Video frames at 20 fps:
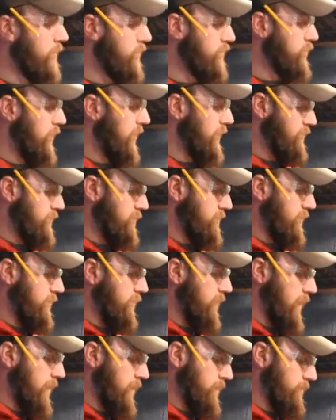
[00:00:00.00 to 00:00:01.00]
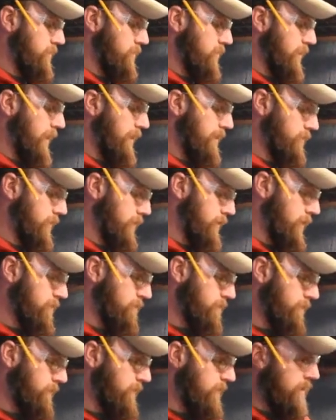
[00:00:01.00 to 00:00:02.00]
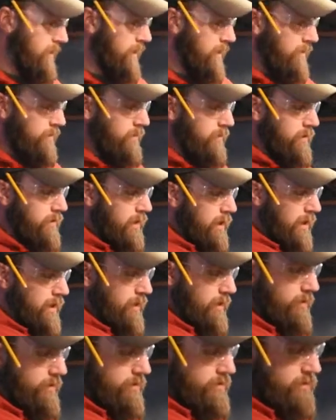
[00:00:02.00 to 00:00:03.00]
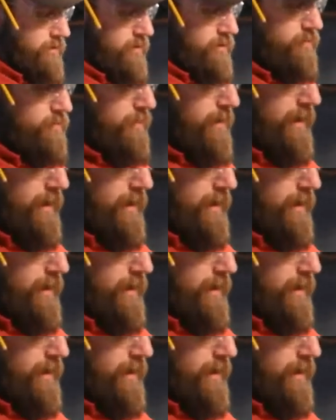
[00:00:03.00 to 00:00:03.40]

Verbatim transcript: adjust the guard correctly. The guard is this